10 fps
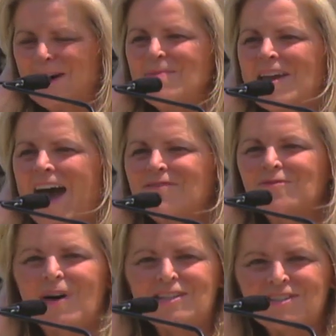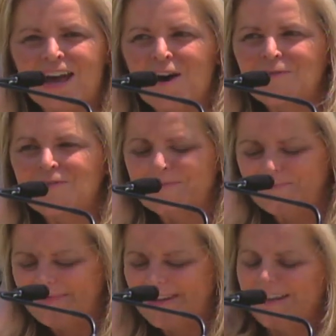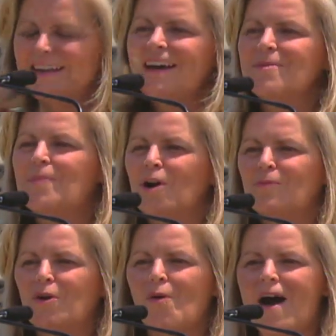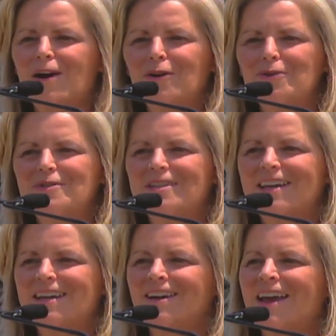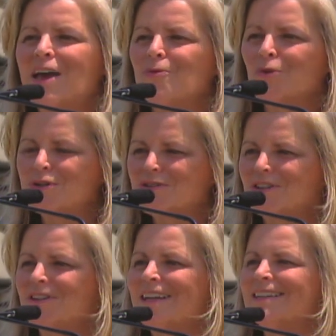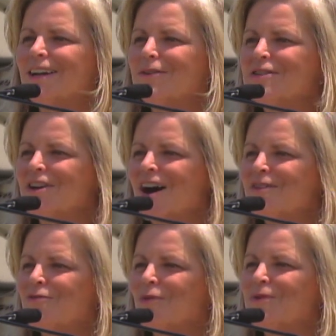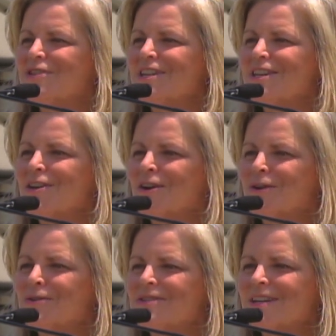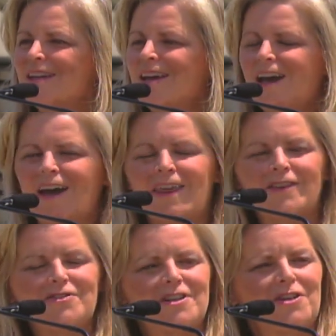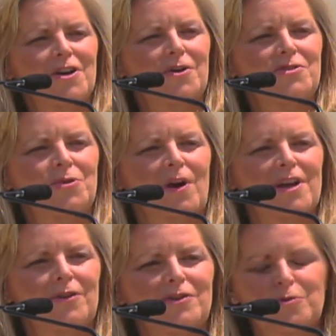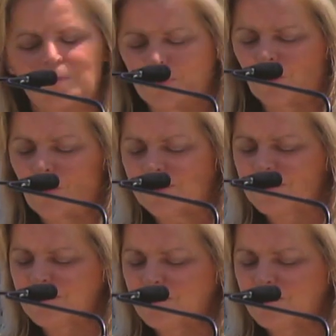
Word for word: on behalf of myself, Bart McGuire, who's here, and Worcester and Larry Scott, former CEOs, and the CEOs who are here and are with us in